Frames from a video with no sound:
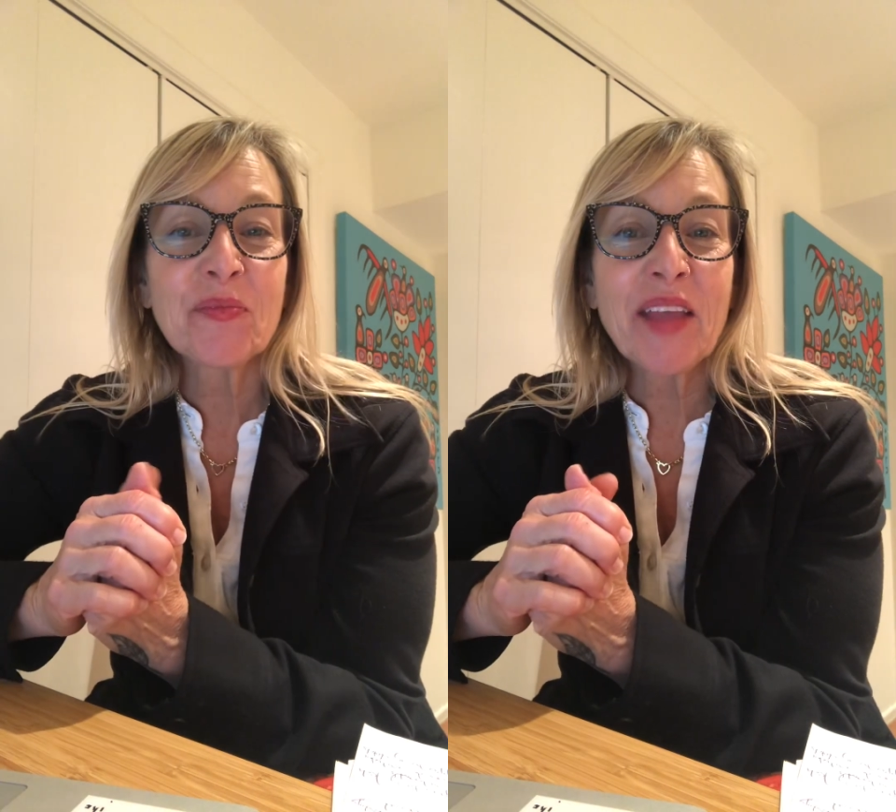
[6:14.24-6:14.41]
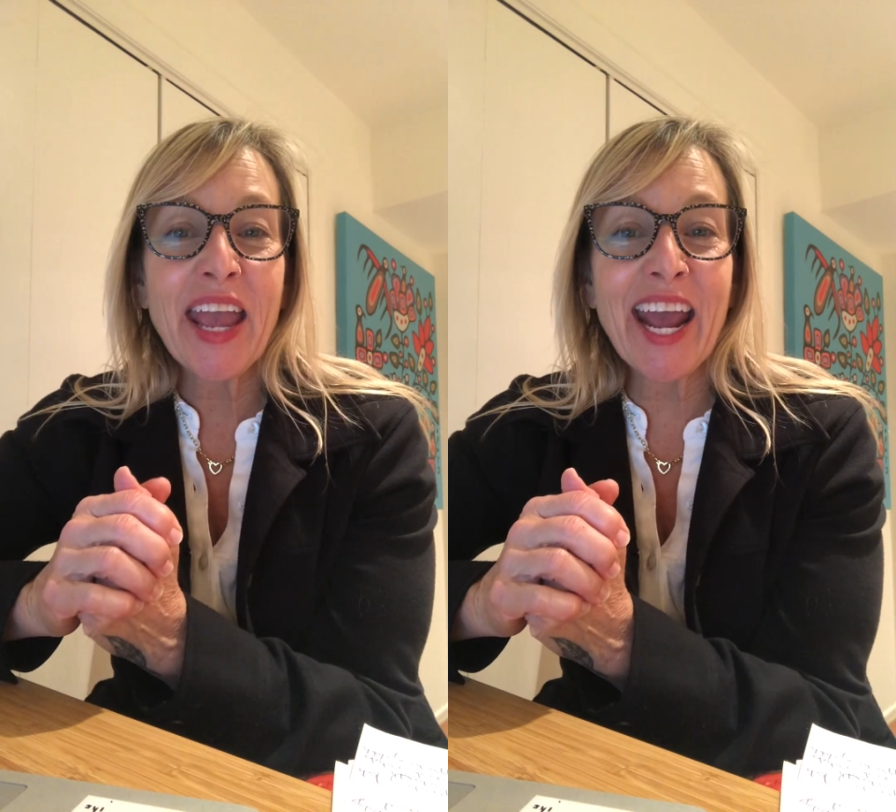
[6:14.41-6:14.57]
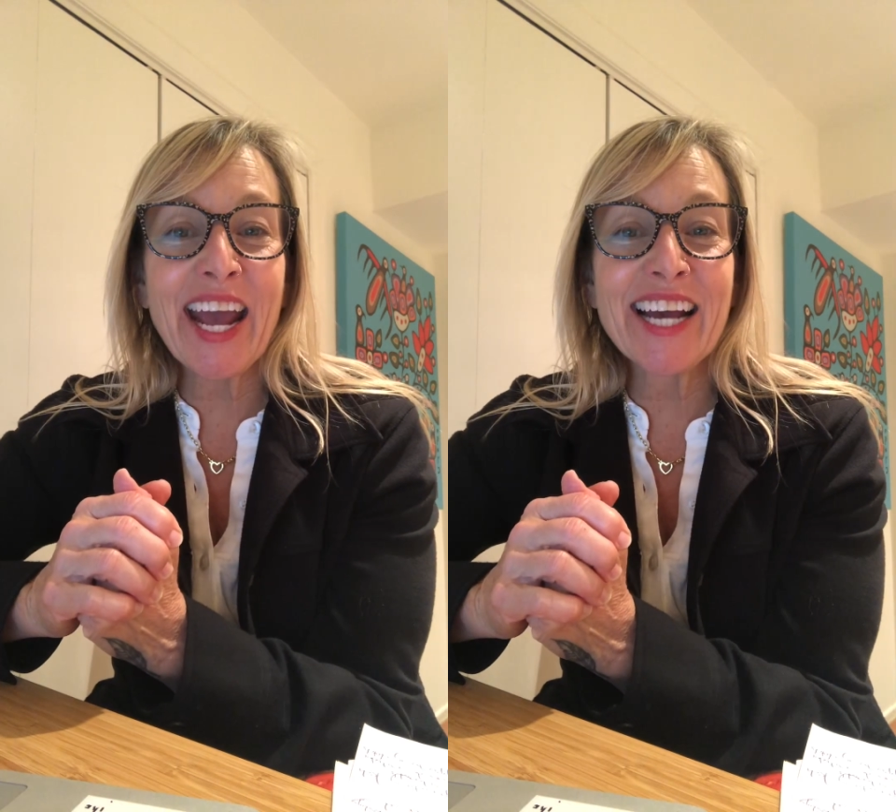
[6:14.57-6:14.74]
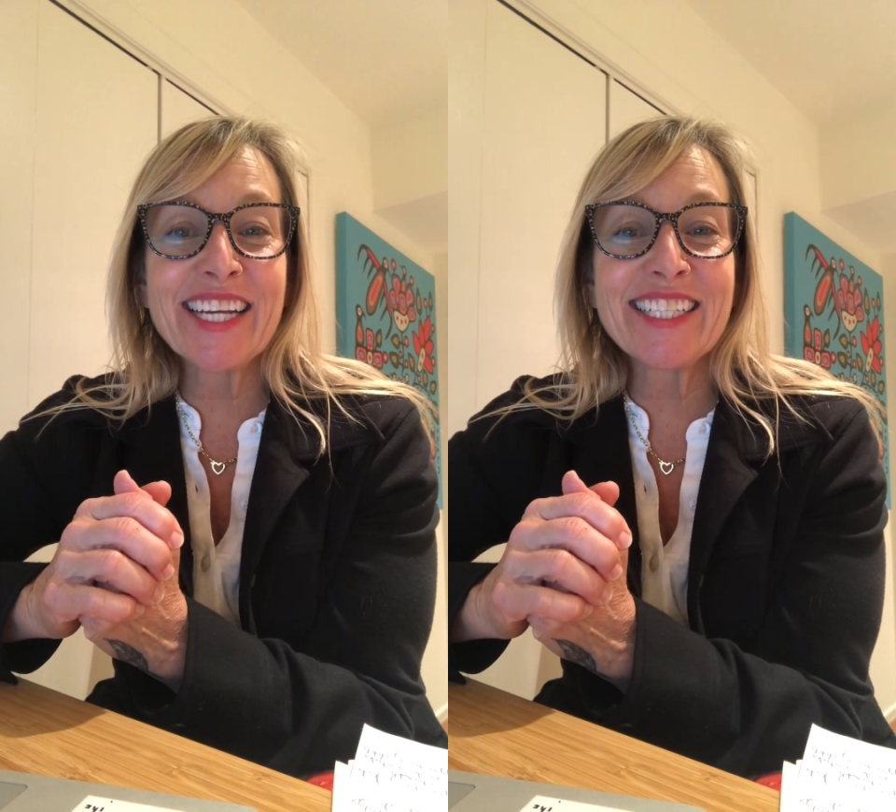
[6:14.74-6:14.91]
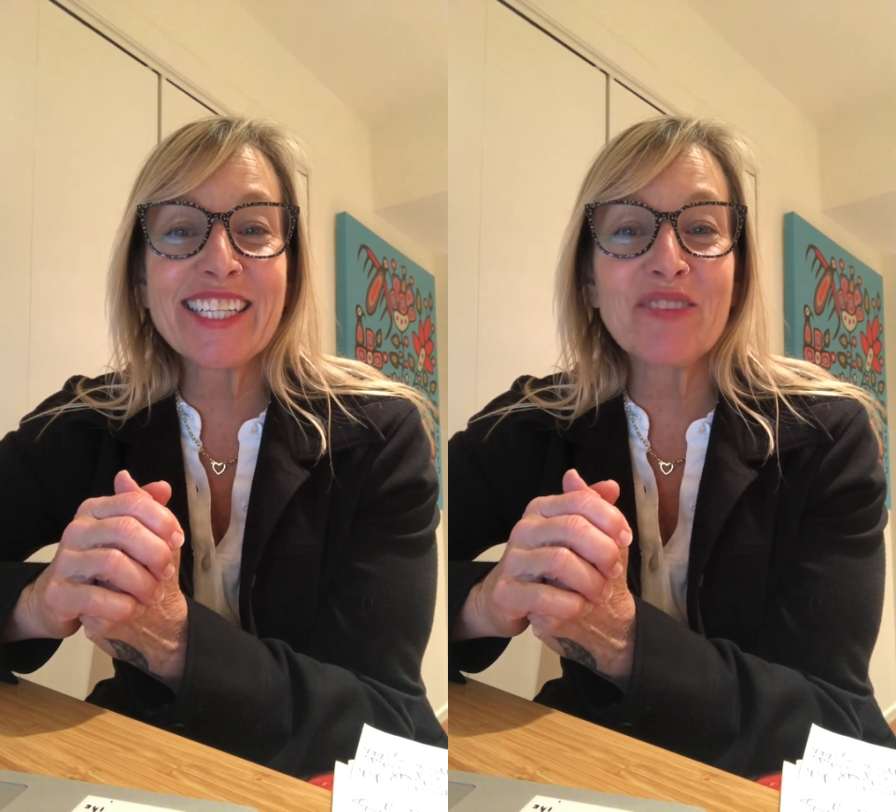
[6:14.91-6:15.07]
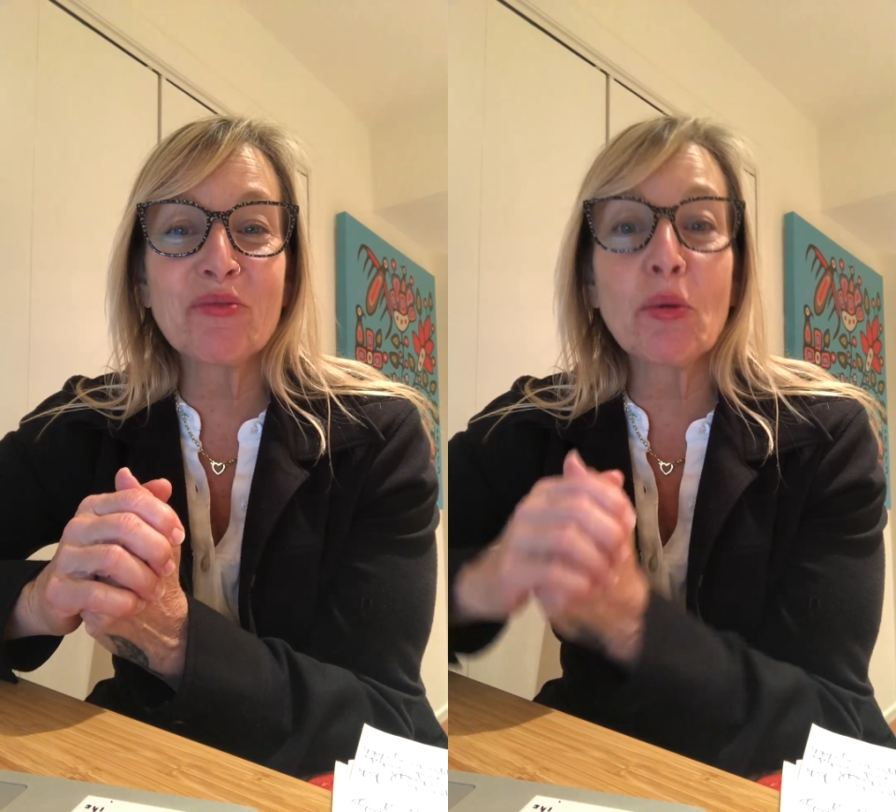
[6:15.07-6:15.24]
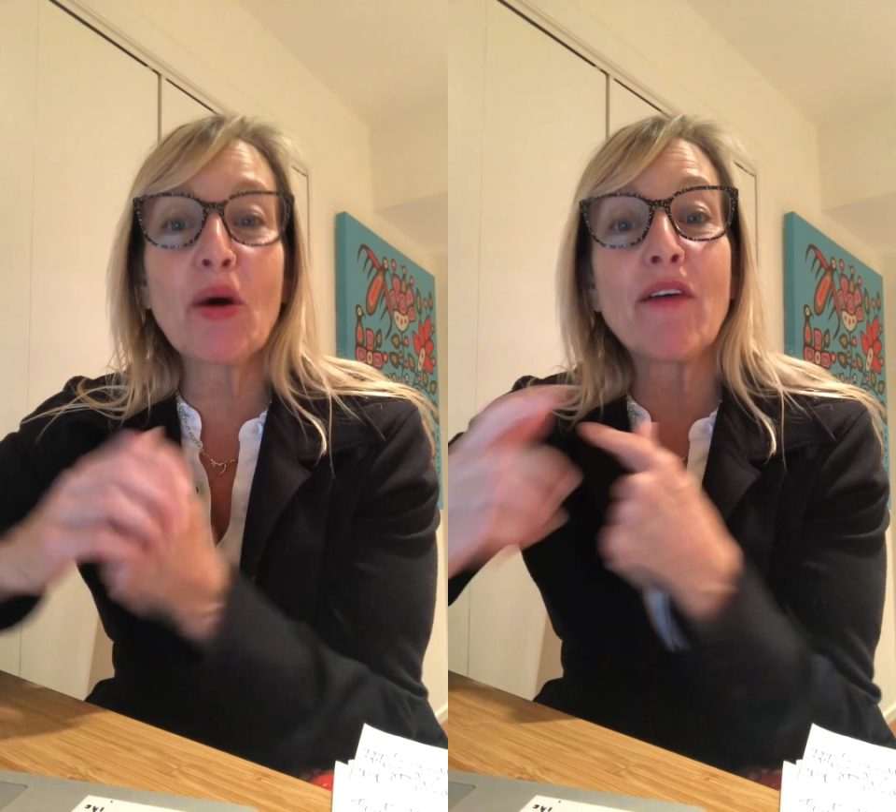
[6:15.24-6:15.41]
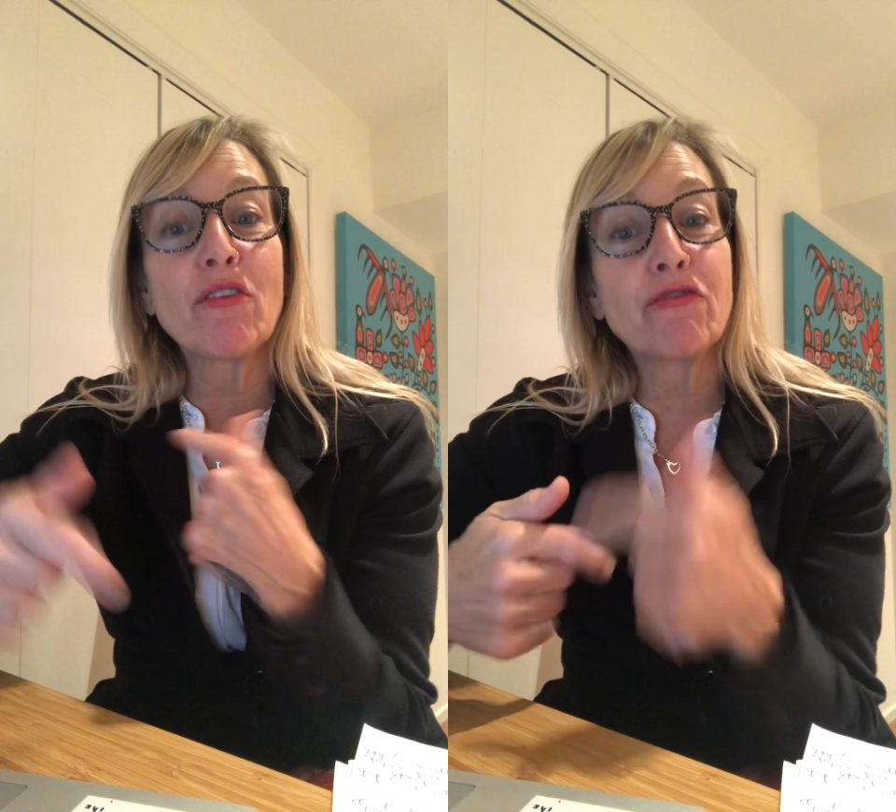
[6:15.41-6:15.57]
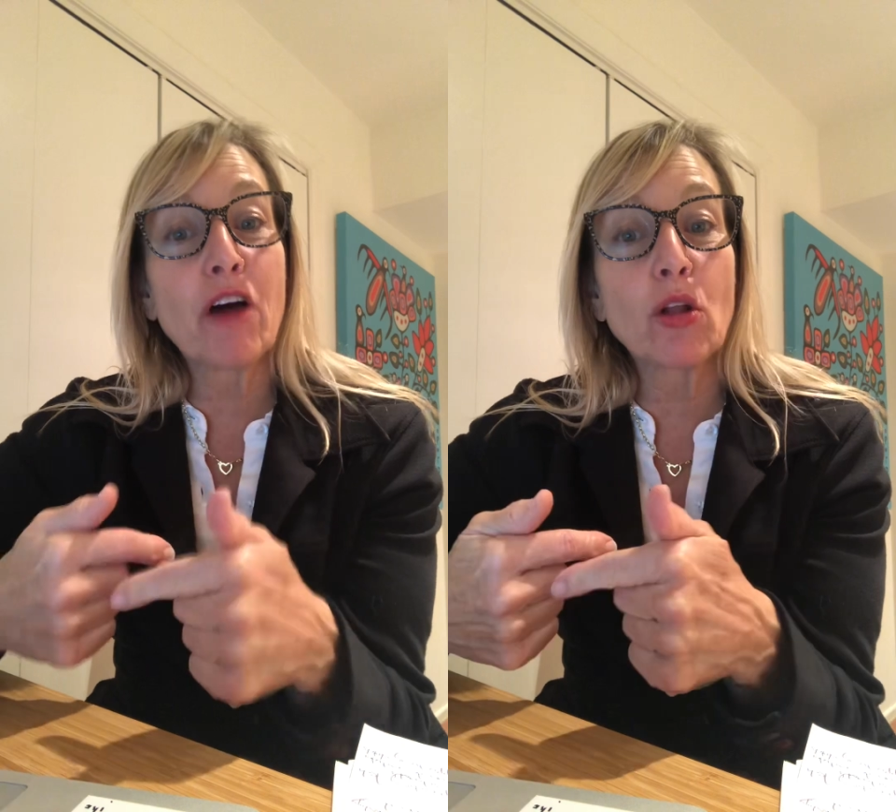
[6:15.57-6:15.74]
And we will have
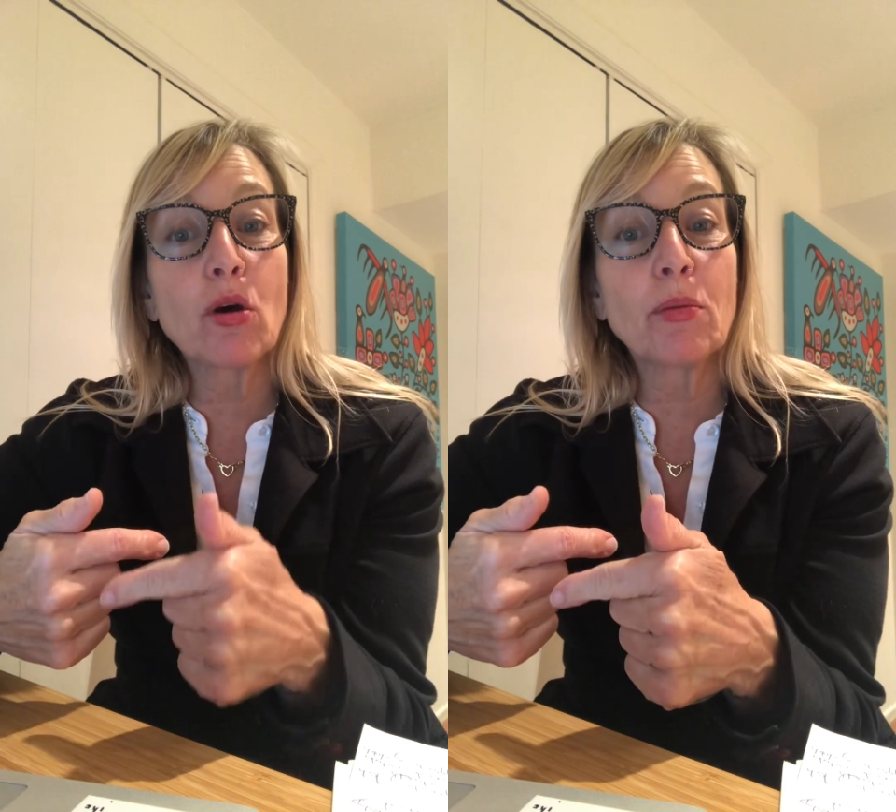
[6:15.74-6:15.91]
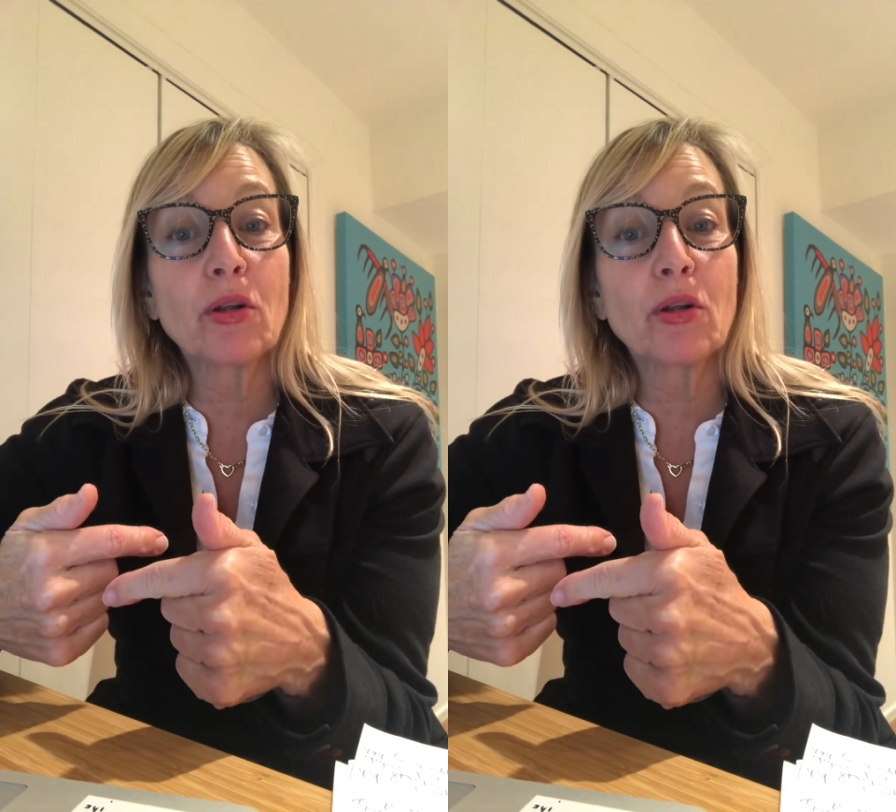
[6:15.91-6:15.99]
a follow-up